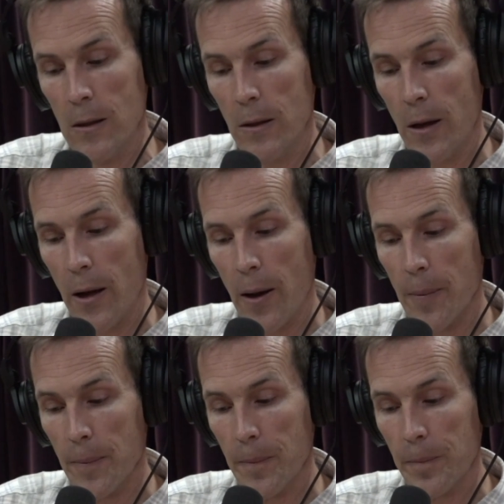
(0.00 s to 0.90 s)

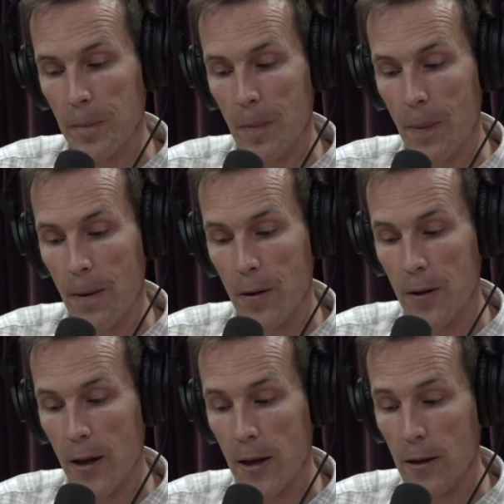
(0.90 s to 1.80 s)
um,
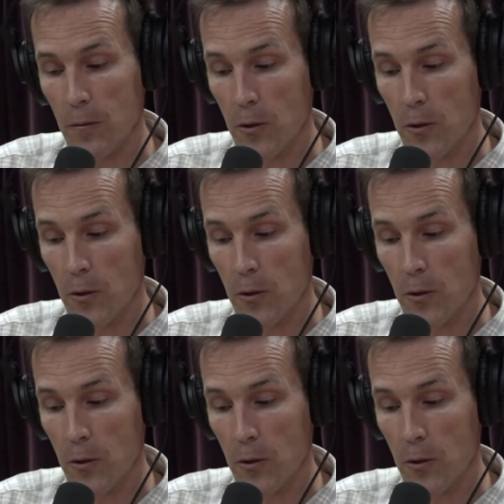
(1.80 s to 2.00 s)
they